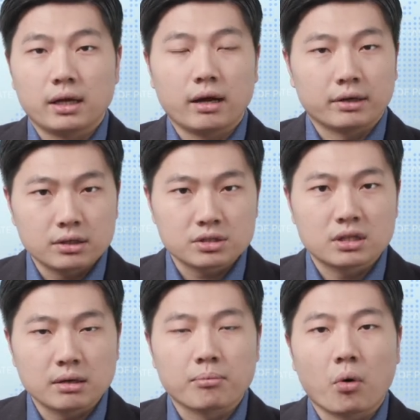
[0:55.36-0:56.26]
Now, here's
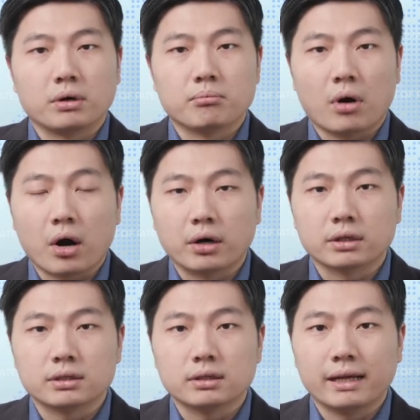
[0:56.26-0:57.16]
the important
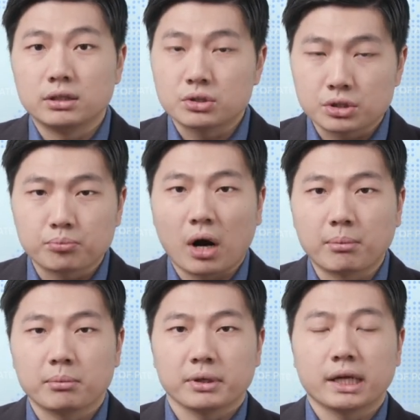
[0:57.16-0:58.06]
part, and you should
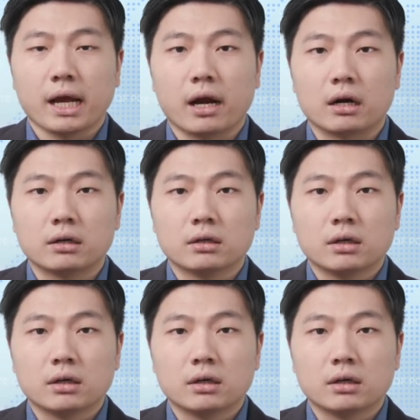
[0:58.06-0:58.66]
probably care,